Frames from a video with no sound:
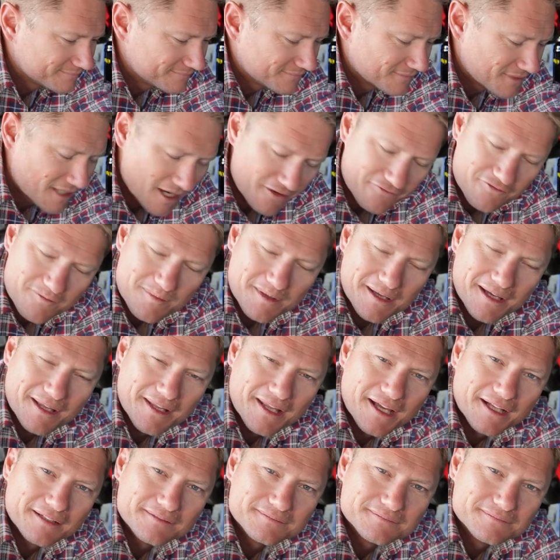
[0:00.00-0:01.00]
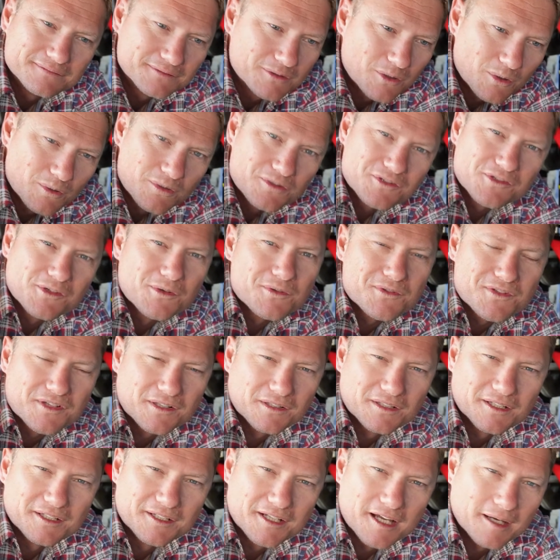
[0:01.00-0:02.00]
enough about that. All the tools are cleaned